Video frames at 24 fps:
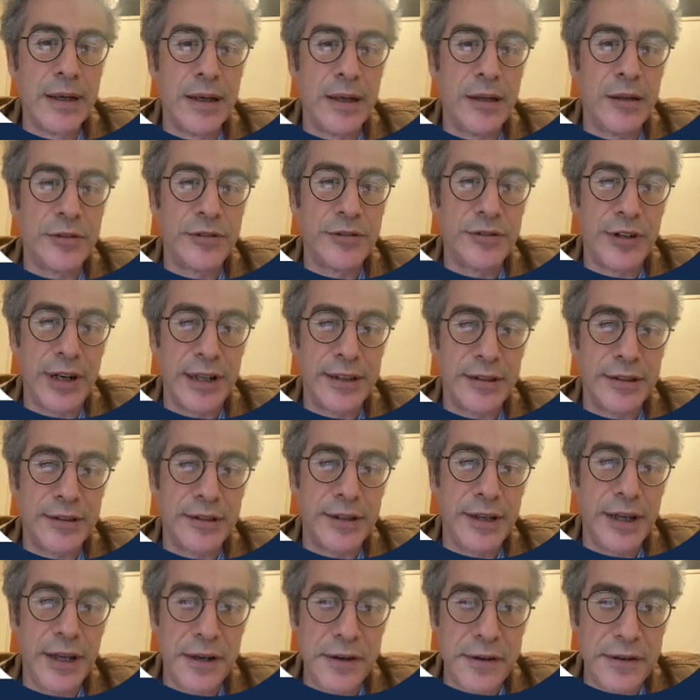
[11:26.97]
Illustrated
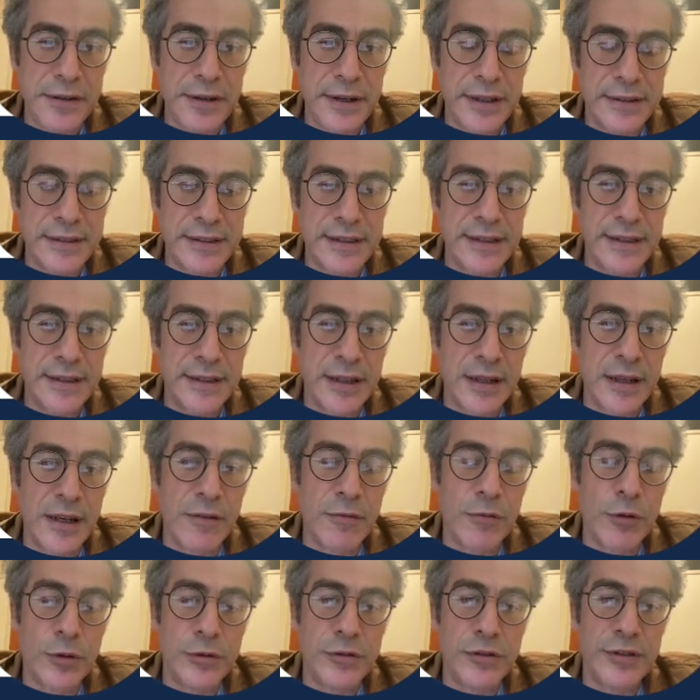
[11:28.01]
here is the
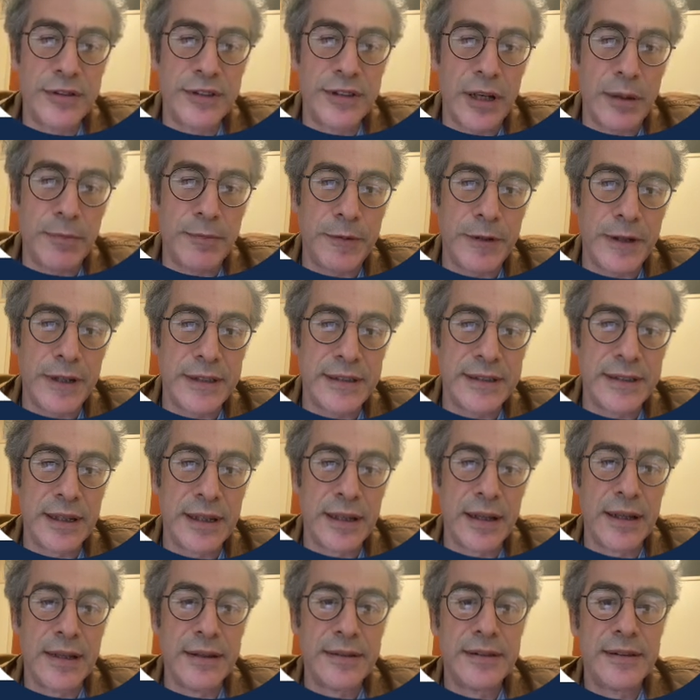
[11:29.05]
water-suppressed
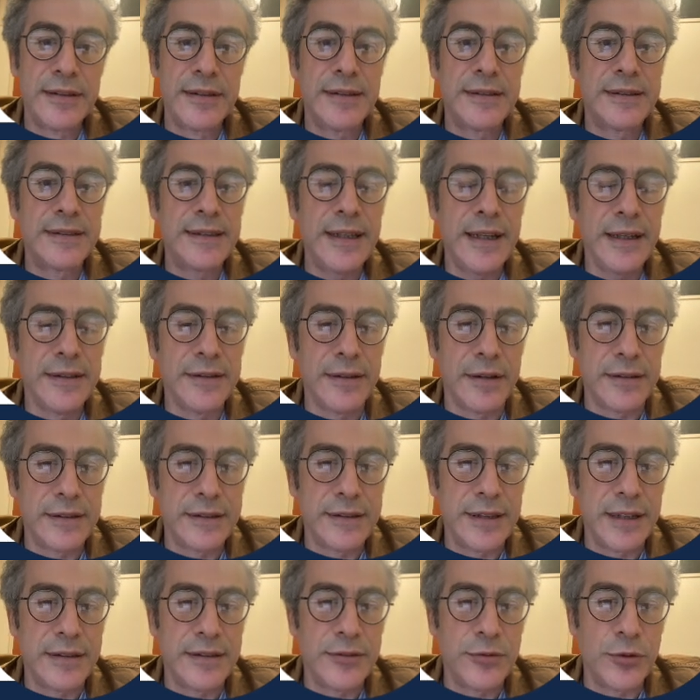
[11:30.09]
signals
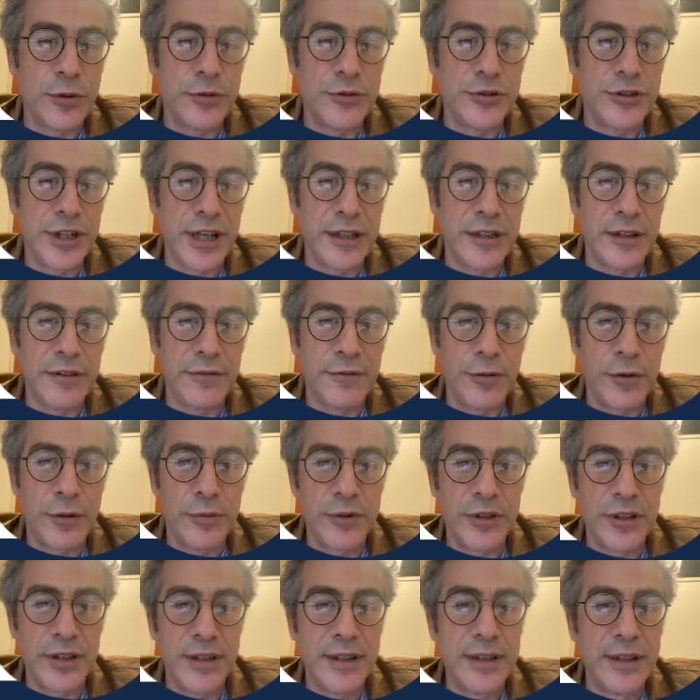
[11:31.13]
that is originating
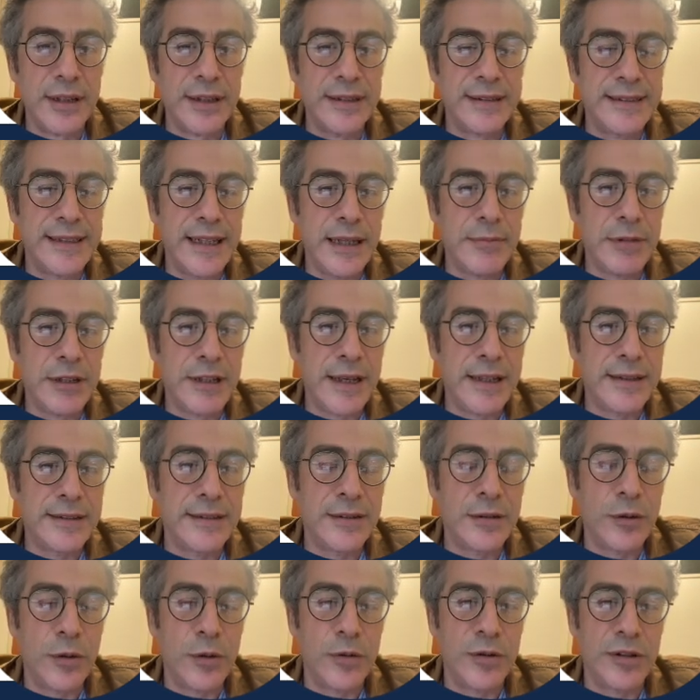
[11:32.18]
from the
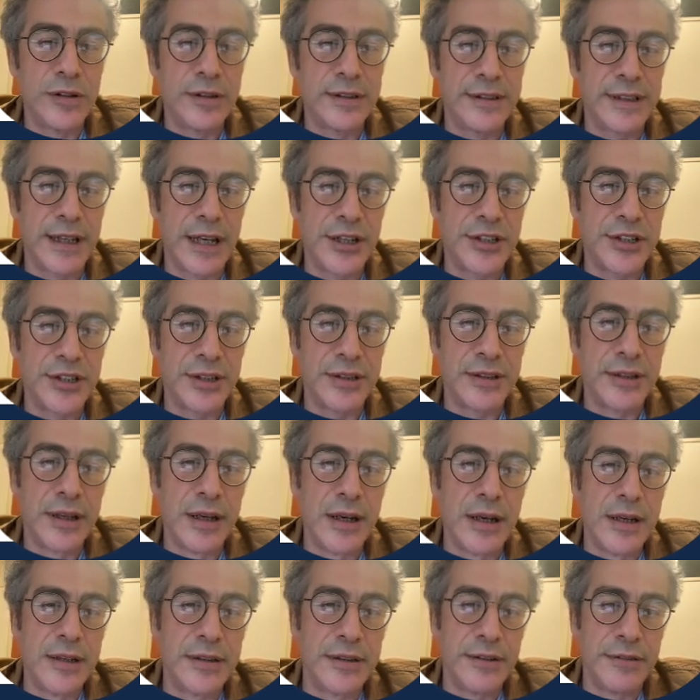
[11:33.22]
semi-laser localization.
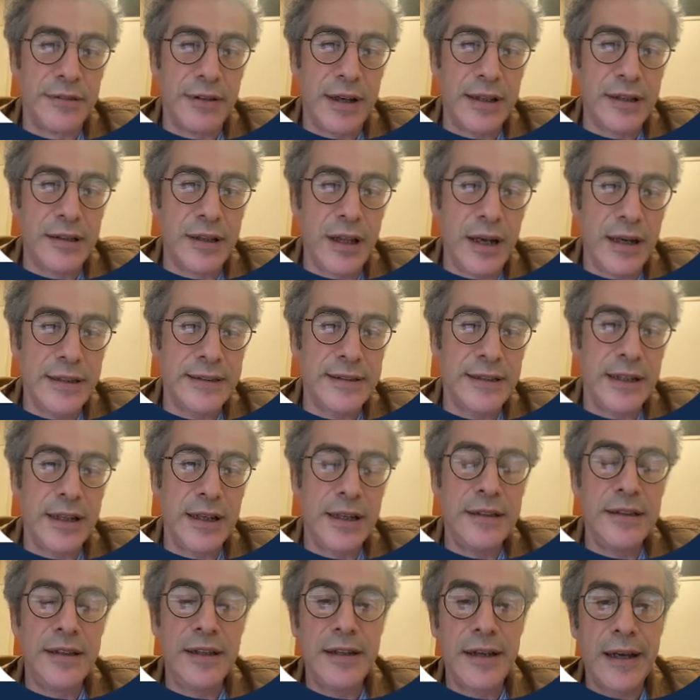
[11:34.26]
The red lines
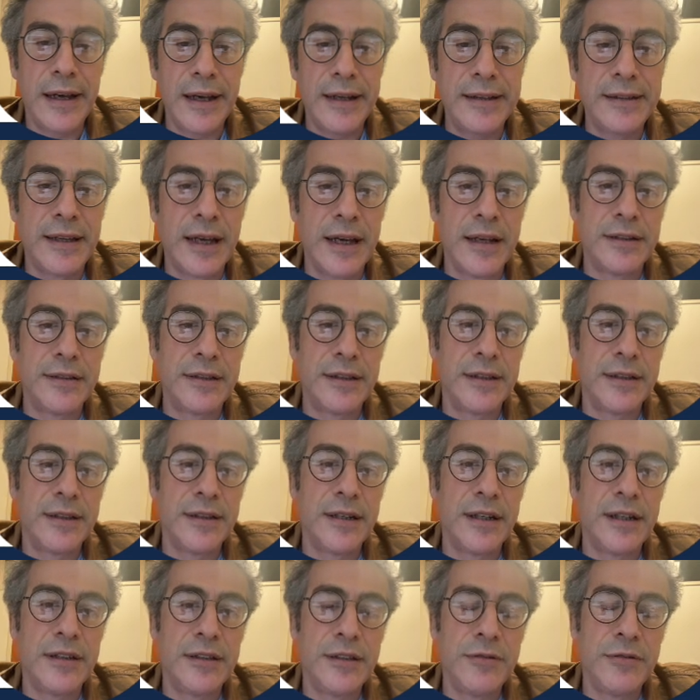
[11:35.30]
indicate the
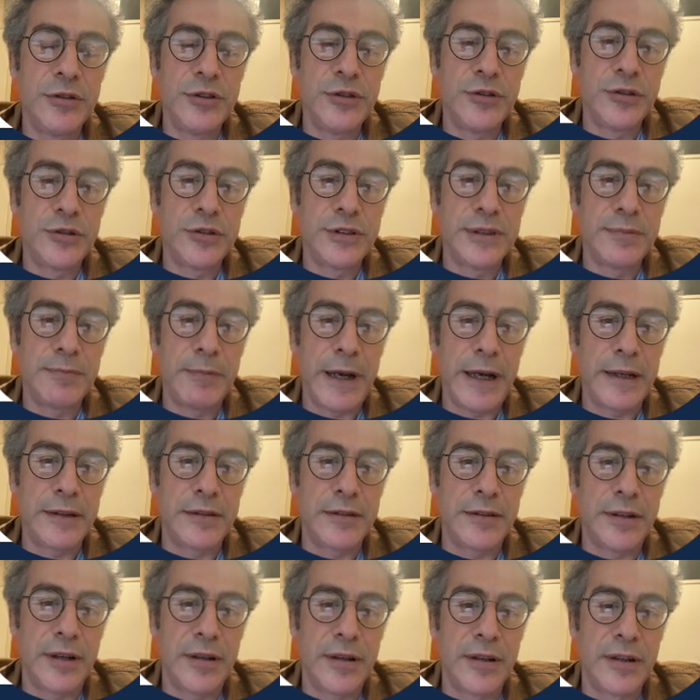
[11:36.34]
individual
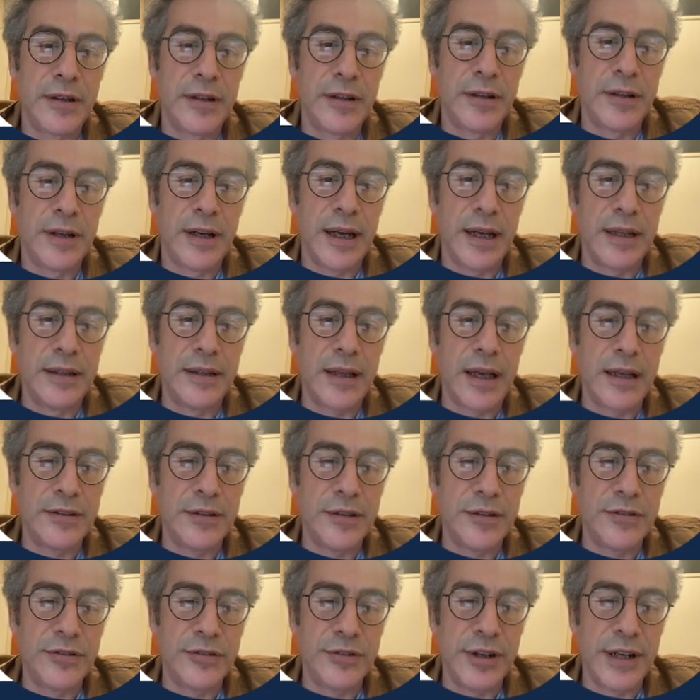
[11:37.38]
spectra, and as
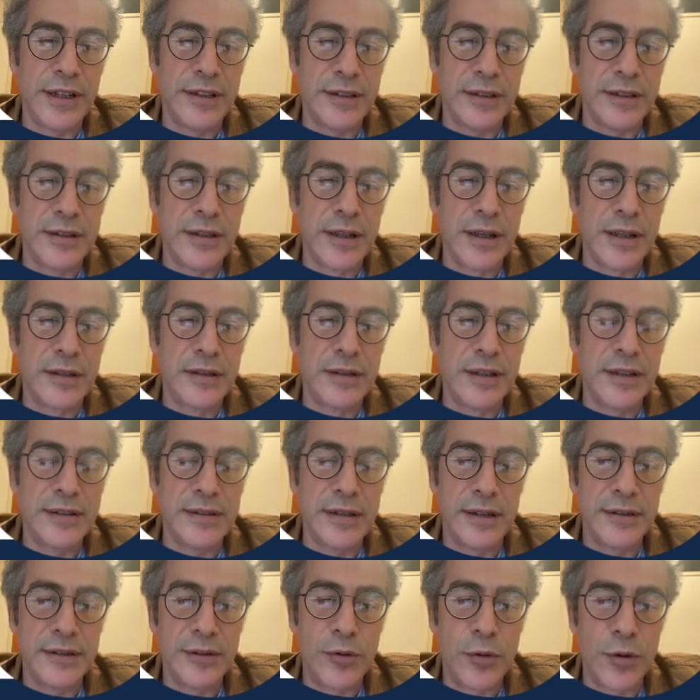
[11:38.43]
illustrated, these
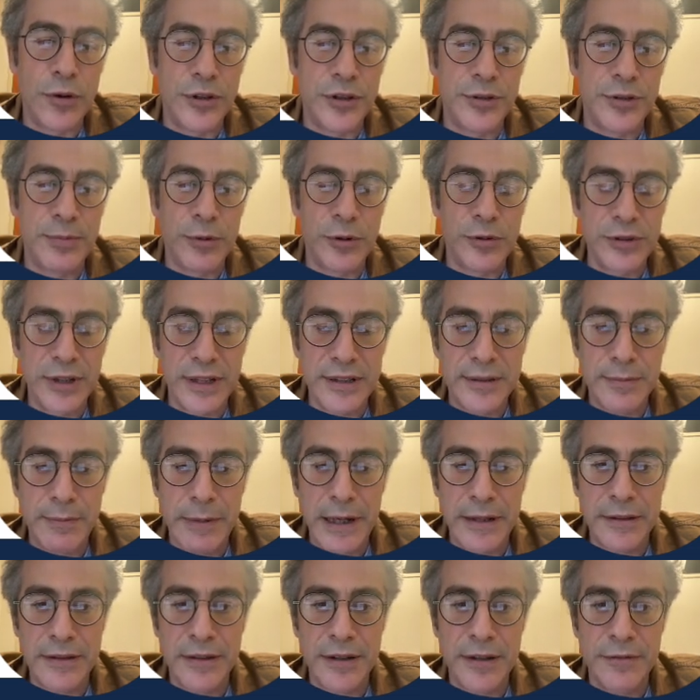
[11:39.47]
are the corresponding
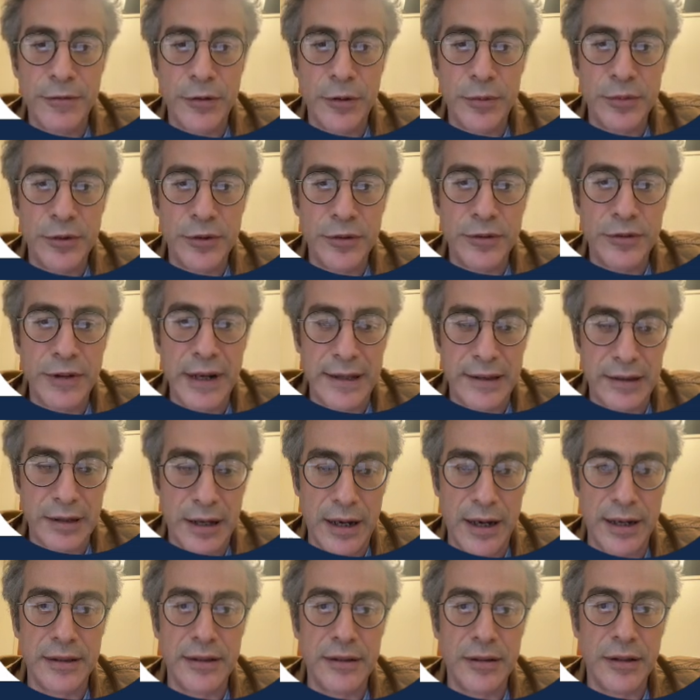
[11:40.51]
spectra from the red
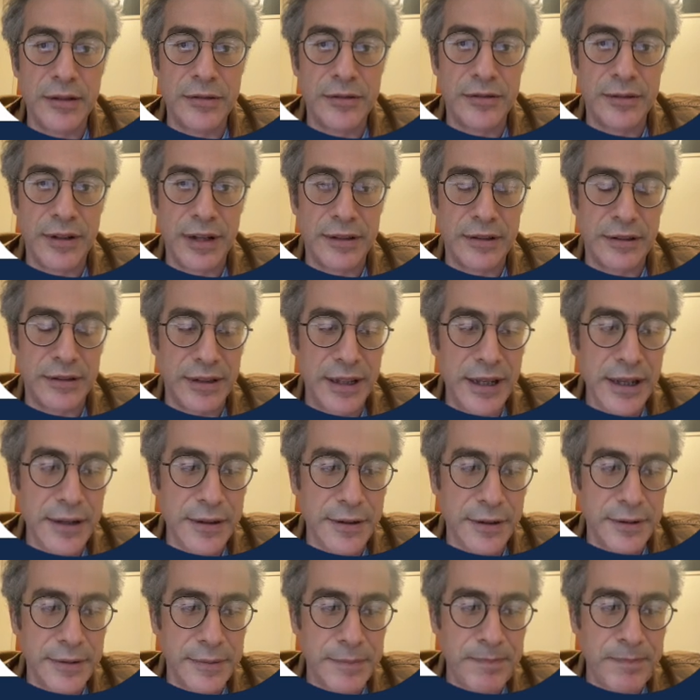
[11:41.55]
line illustrated
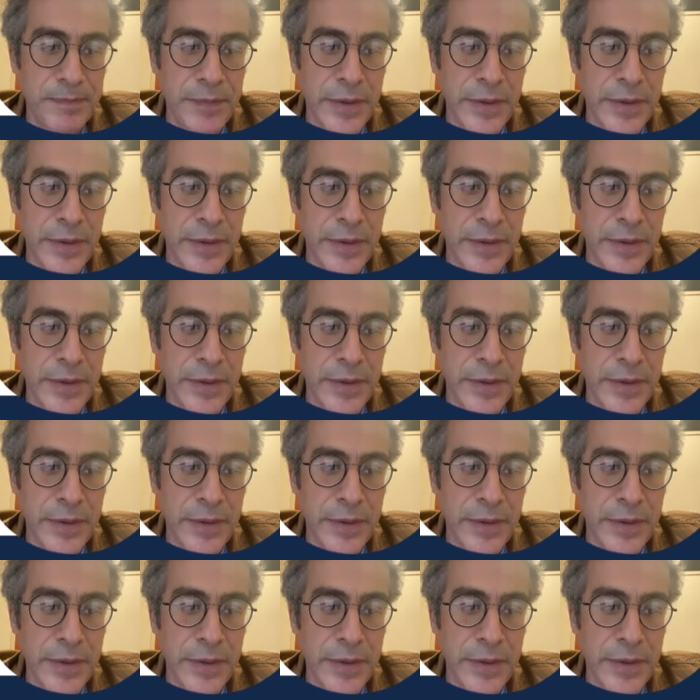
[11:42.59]
here.